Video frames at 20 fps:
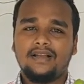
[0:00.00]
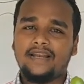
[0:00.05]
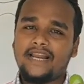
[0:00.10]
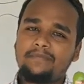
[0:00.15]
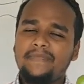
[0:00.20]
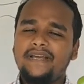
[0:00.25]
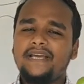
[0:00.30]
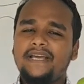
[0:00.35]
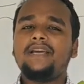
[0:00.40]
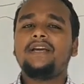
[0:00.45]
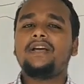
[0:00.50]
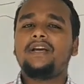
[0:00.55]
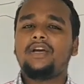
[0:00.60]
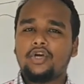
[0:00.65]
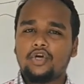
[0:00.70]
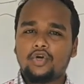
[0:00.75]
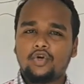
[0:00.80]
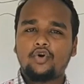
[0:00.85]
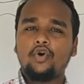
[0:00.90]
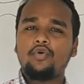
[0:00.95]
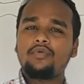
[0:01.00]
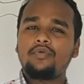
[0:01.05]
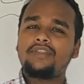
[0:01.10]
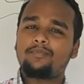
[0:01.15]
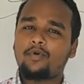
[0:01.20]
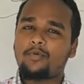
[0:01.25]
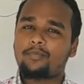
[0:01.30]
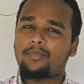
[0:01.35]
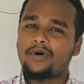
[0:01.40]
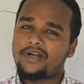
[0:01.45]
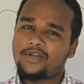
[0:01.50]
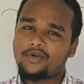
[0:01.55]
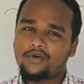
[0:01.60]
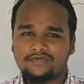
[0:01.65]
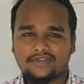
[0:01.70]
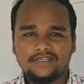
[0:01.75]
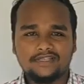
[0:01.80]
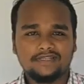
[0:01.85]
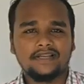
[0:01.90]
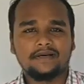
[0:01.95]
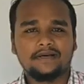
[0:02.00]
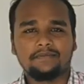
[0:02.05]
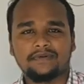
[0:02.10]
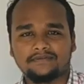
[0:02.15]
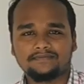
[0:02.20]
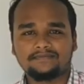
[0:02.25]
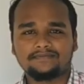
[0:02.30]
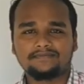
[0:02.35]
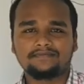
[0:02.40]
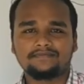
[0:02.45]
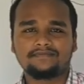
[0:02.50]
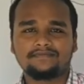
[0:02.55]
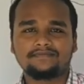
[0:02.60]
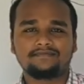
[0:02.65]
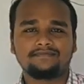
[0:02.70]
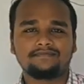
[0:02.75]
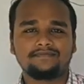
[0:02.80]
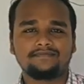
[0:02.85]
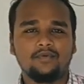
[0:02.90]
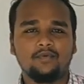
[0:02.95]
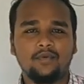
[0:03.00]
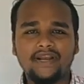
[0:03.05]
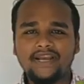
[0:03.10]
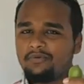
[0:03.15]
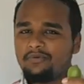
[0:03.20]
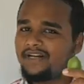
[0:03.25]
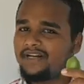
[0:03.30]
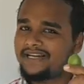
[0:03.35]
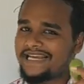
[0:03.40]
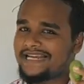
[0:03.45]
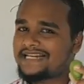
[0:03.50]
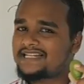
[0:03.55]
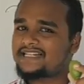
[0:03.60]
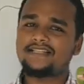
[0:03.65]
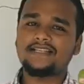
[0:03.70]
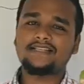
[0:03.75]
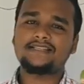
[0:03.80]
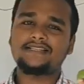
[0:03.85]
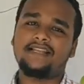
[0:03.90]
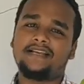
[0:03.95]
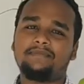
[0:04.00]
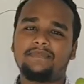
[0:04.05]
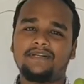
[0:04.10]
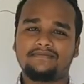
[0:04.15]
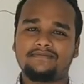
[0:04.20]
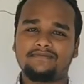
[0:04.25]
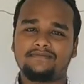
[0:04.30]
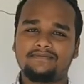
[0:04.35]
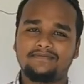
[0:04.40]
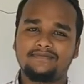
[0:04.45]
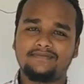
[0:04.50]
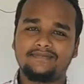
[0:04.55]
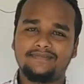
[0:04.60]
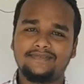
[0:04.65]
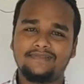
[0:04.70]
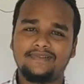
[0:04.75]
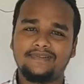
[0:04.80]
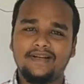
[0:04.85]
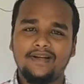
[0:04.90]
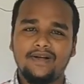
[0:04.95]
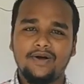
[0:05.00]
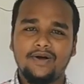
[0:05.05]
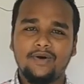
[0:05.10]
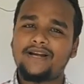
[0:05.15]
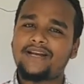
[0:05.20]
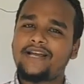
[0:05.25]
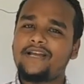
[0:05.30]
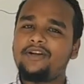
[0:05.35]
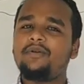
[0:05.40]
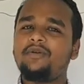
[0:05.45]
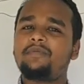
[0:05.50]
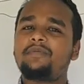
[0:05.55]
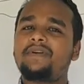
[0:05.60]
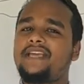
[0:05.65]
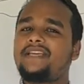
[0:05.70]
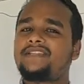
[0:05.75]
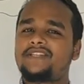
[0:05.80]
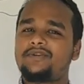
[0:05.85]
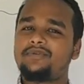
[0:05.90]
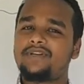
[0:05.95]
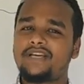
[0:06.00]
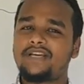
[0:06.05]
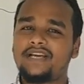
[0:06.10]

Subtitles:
Let me go with the property of this lemon. When you will taste this lemon, what kind of taste you